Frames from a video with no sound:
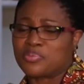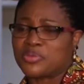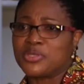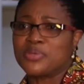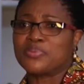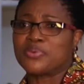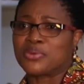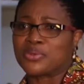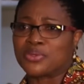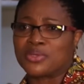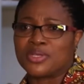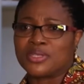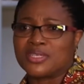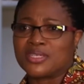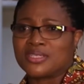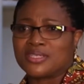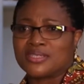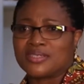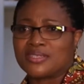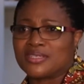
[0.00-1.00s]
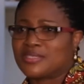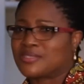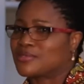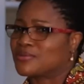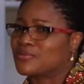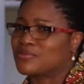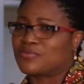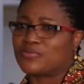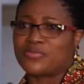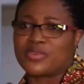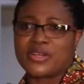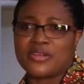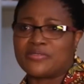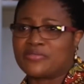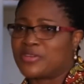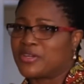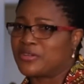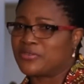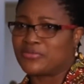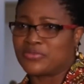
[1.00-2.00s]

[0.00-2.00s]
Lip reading: people, it's very, very